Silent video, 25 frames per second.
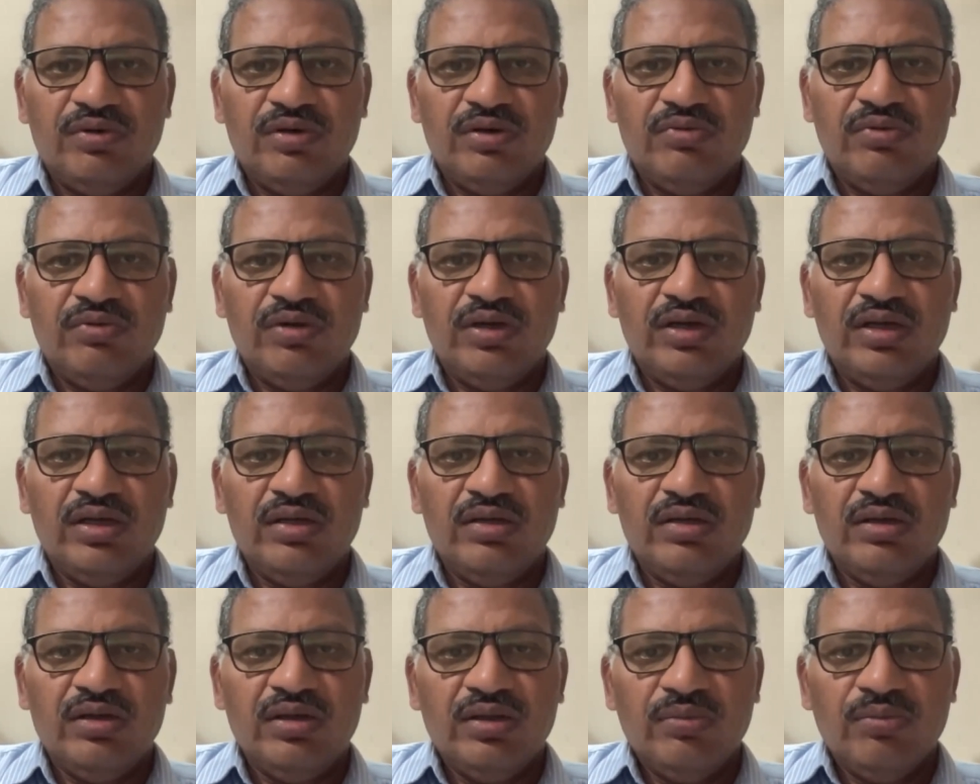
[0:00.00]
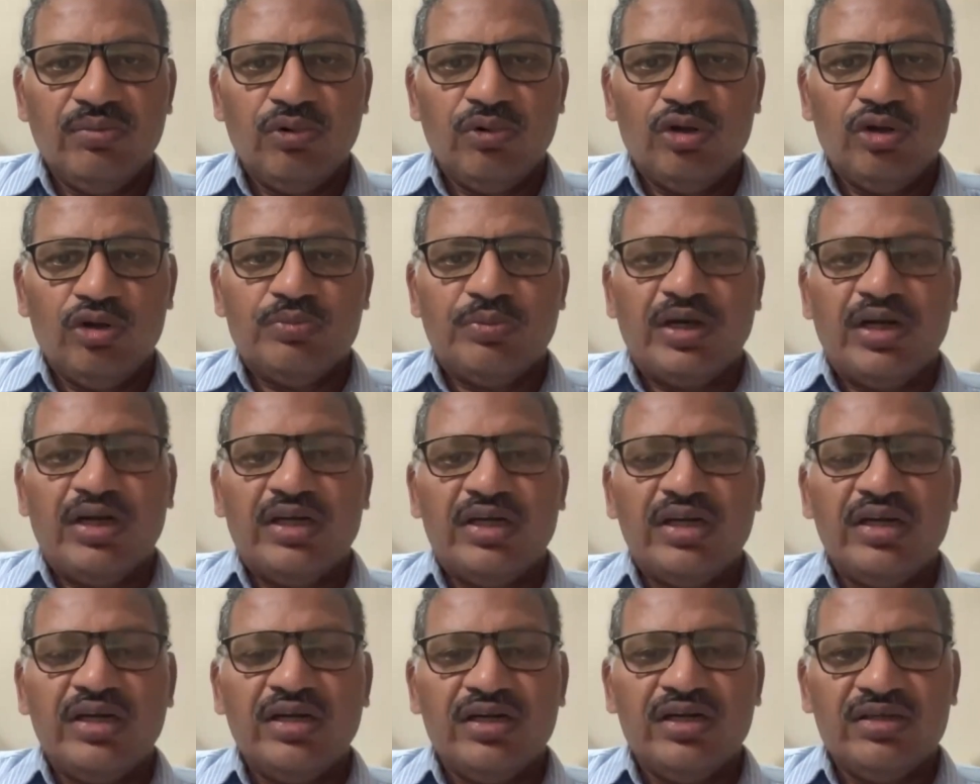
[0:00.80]
we
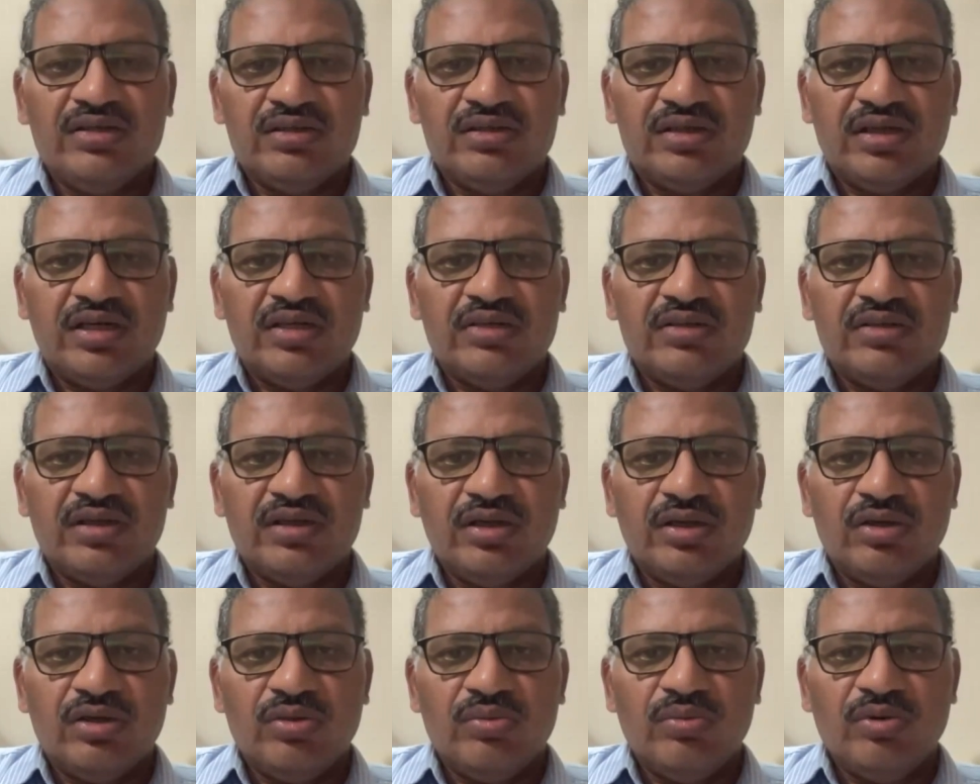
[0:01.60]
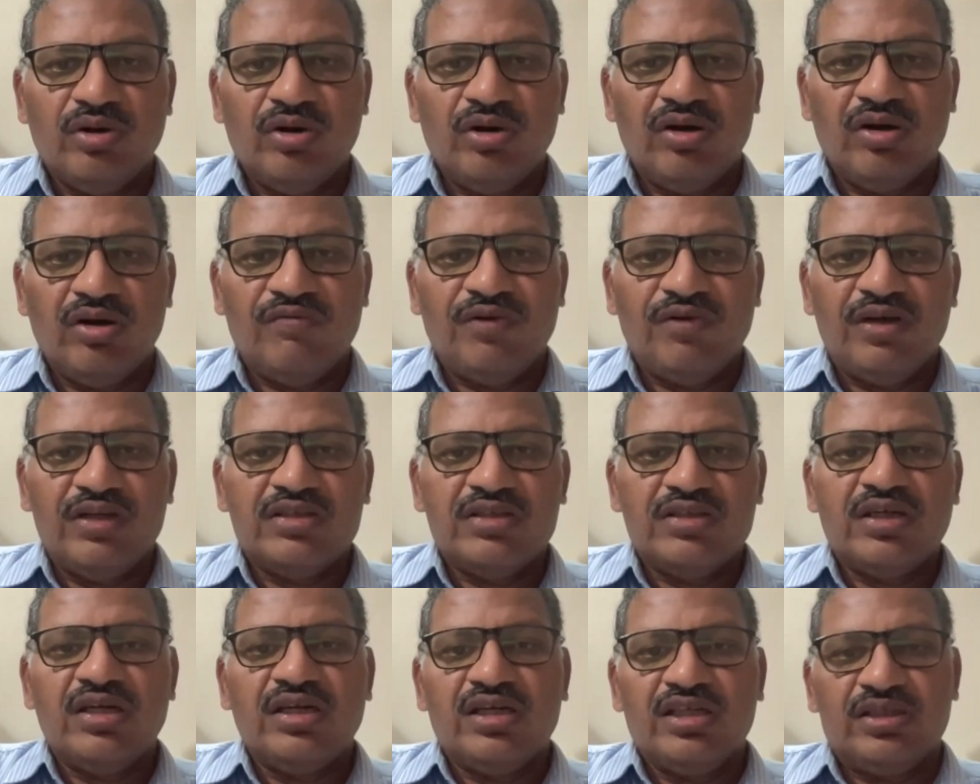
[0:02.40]
postprandial distress syndrome or
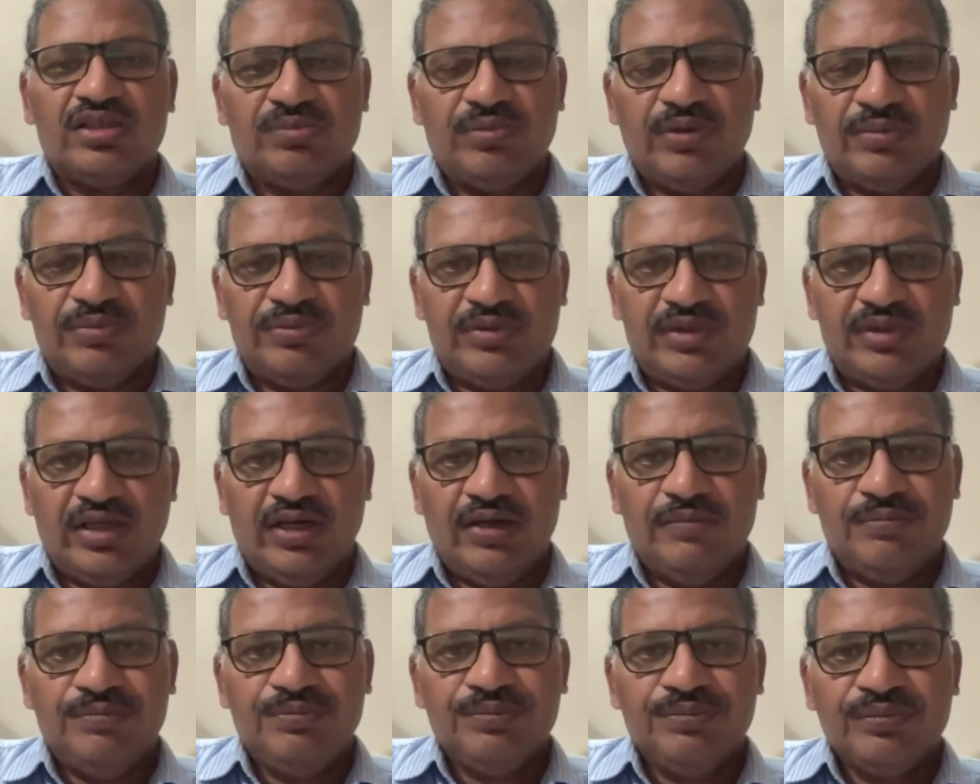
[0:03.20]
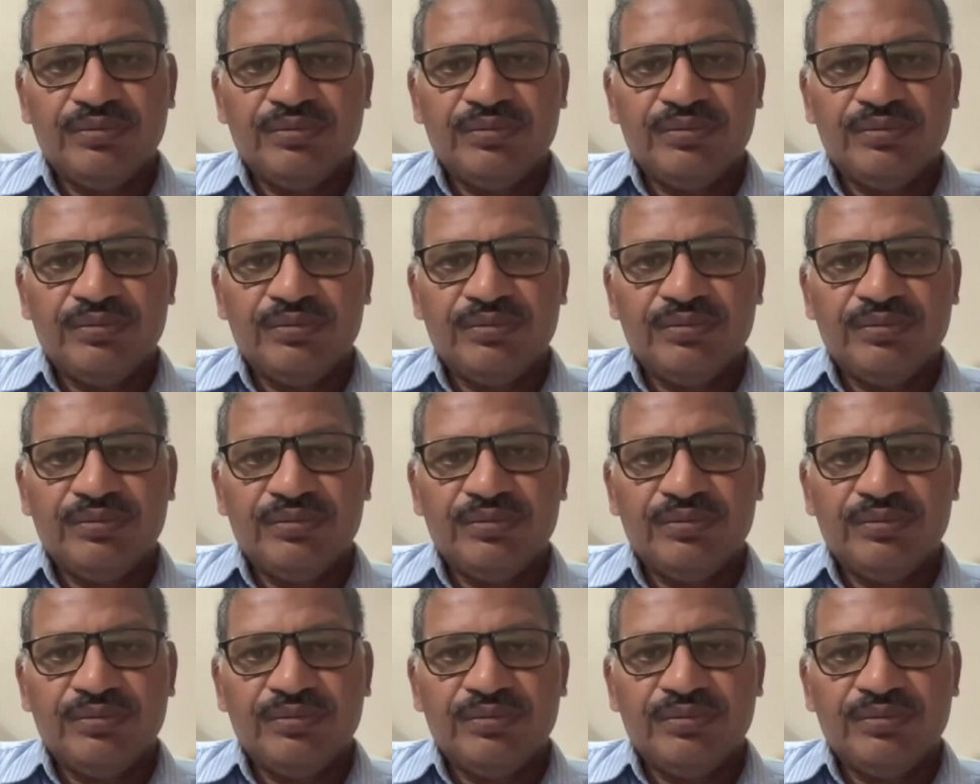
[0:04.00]
functional dyspepsia.